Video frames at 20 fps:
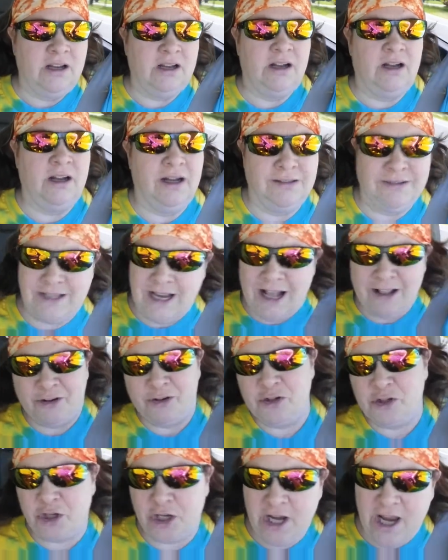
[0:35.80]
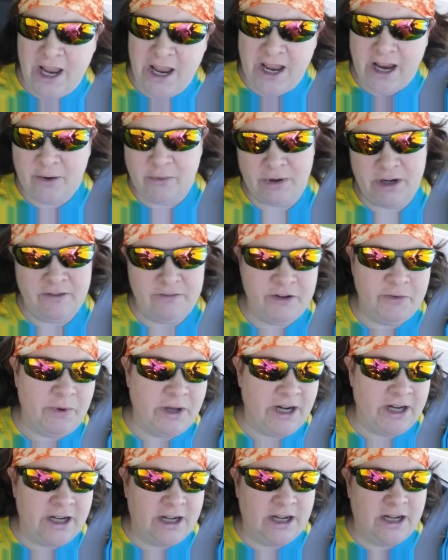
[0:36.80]
uh, Dollar Tree hack, whatever you
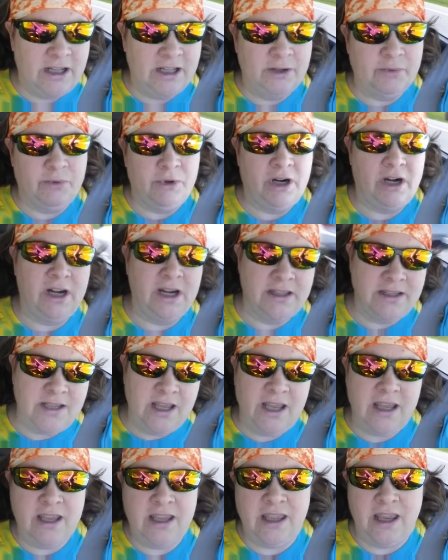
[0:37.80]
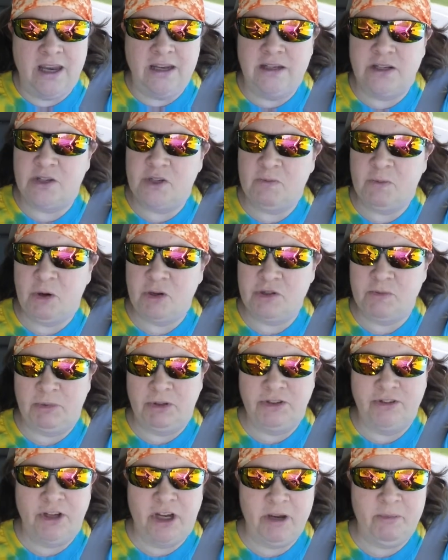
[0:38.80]
want to call it, where I take a
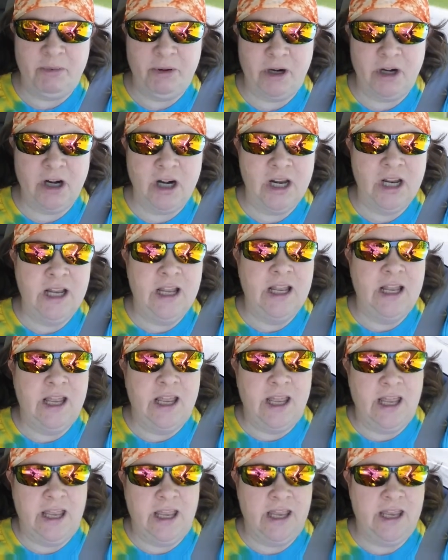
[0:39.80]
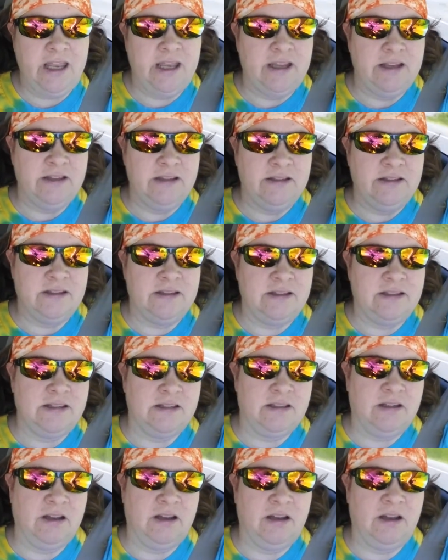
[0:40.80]
disposable diaper and
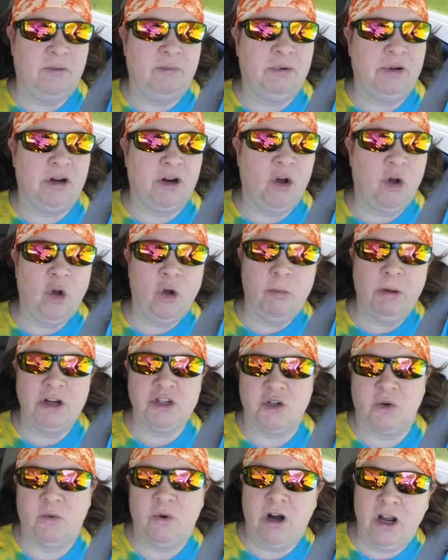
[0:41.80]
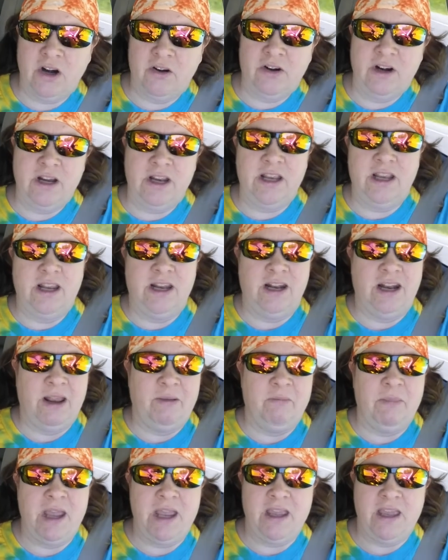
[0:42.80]
uh, put a whole bunch of water in it, and then
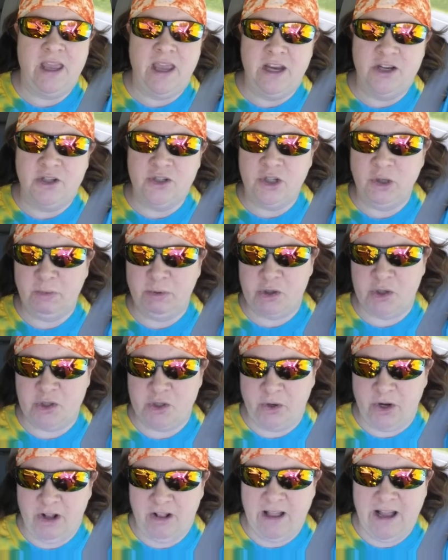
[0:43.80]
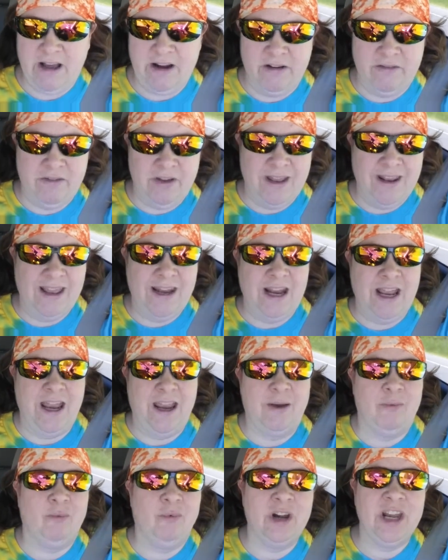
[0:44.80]
I make a super soil out of it, and
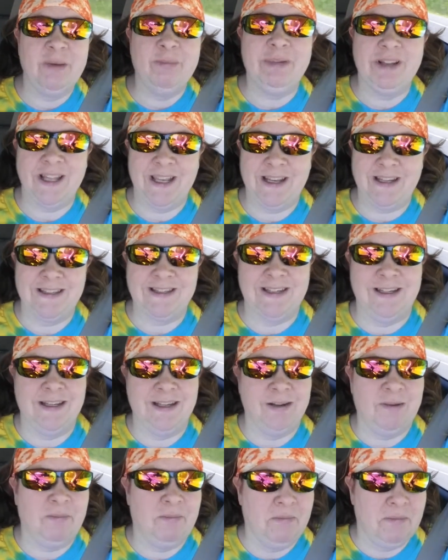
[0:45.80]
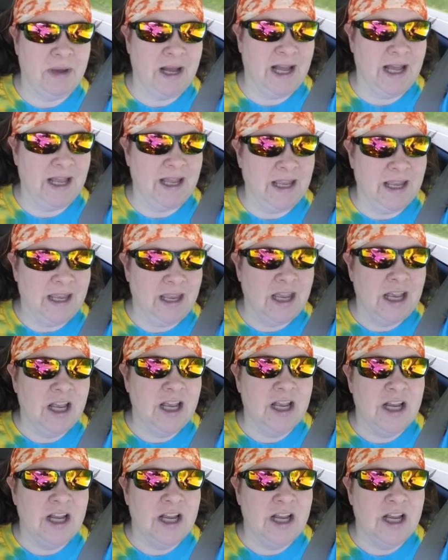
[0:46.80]
I replanted my